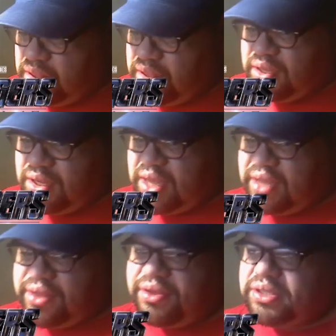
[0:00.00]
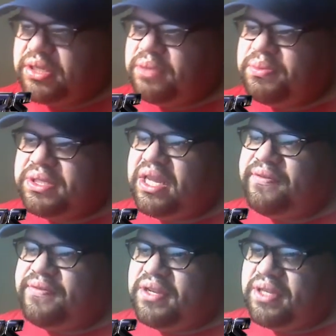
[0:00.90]
th- yeah, there's some
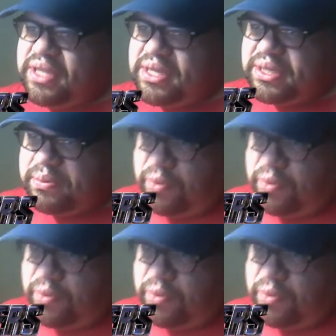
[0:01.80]
stuff in this